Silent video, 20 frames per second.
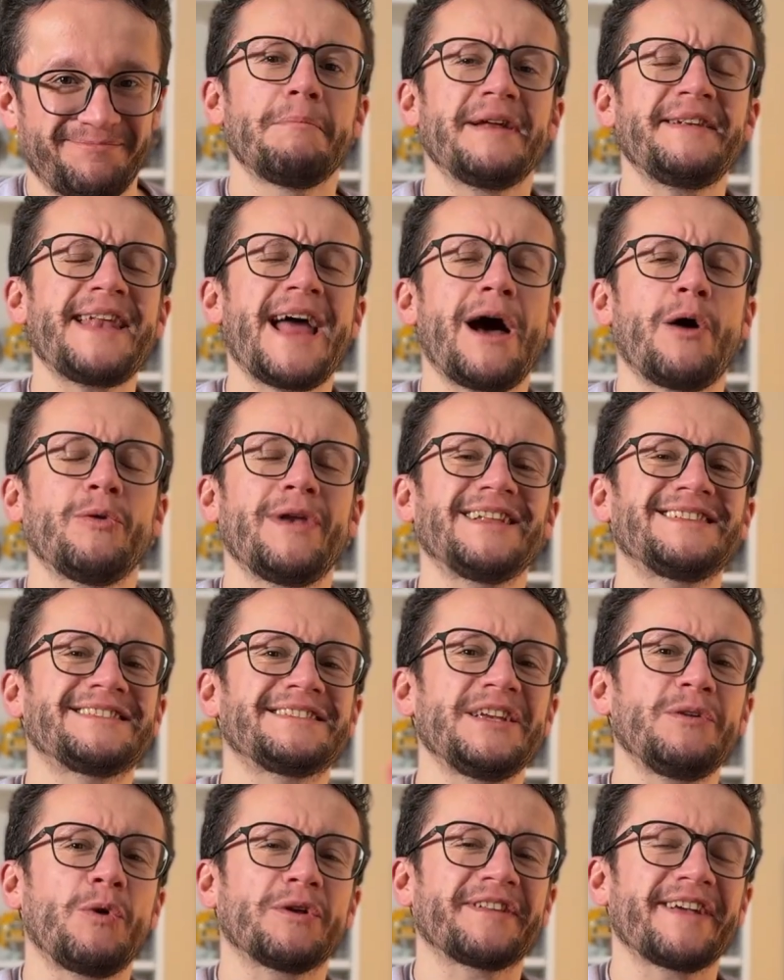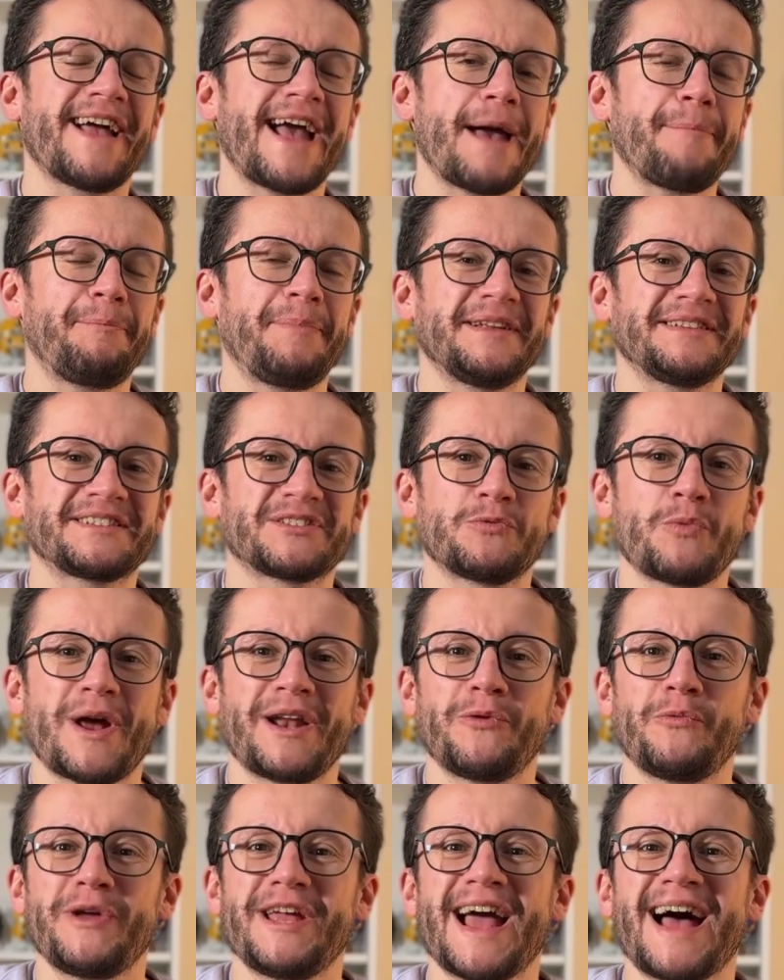But now let's see what happens
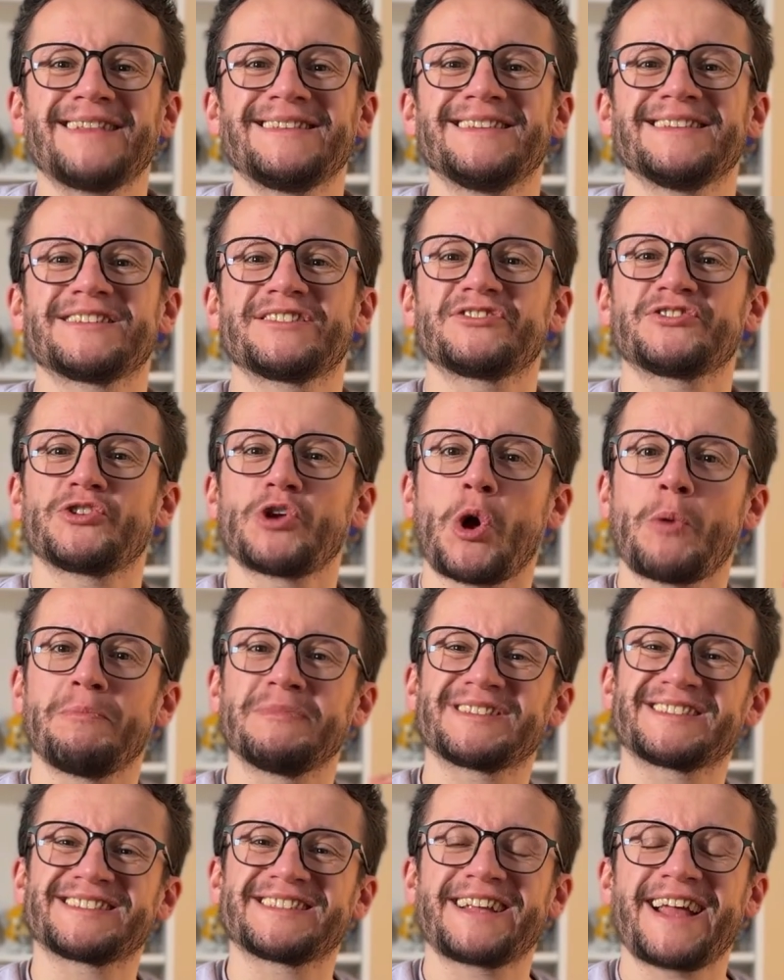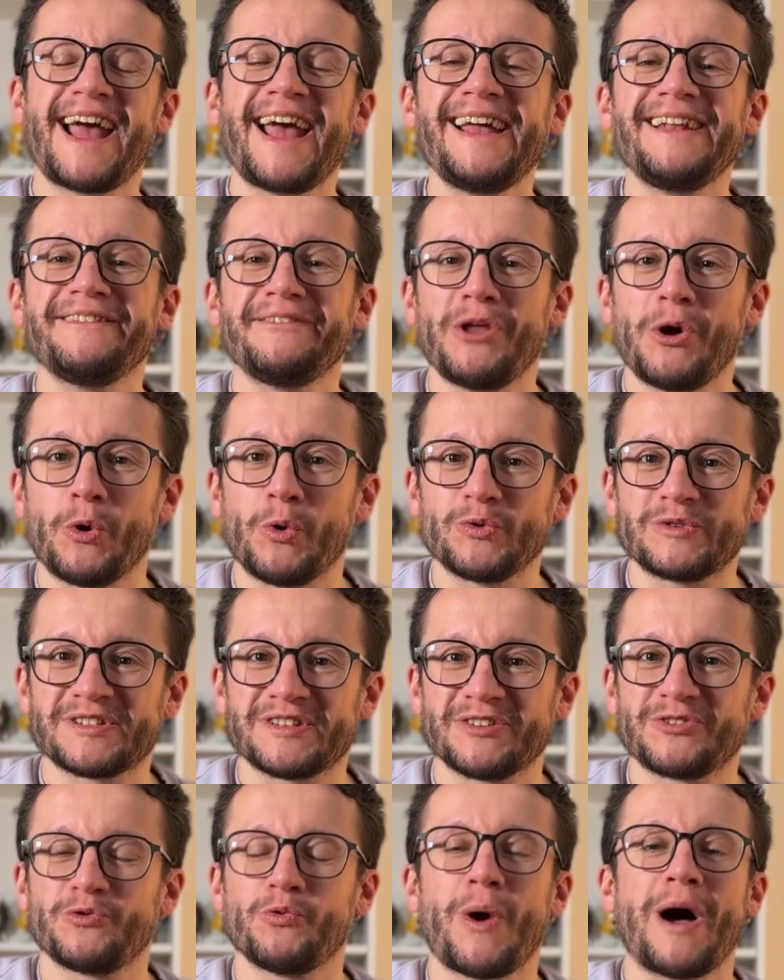when we add some scale notes
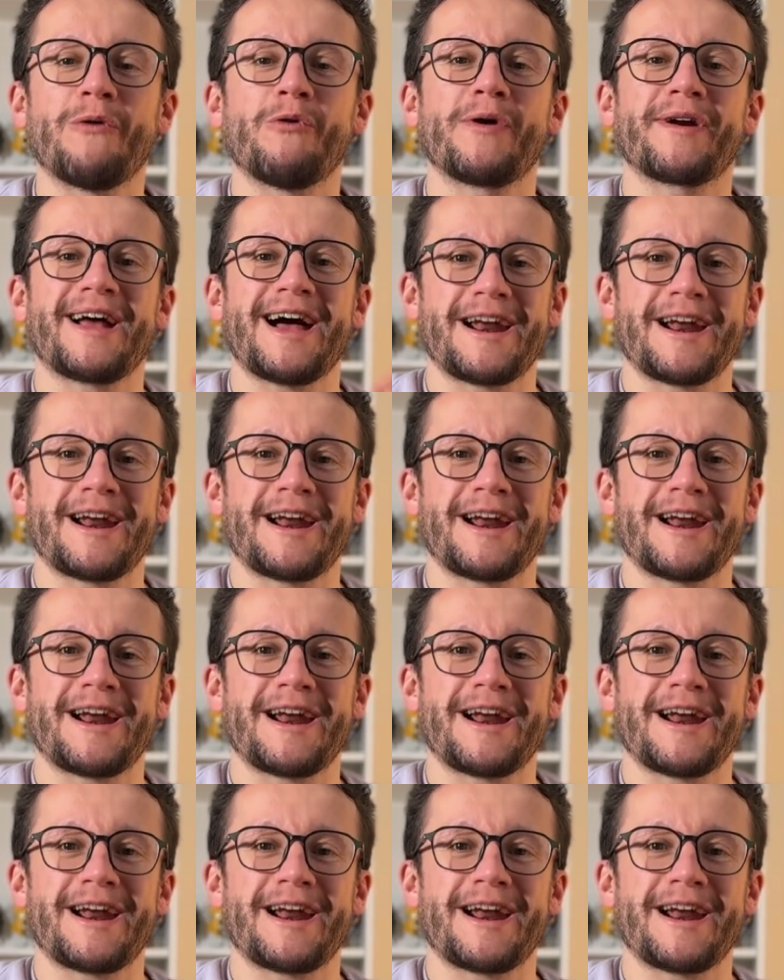to our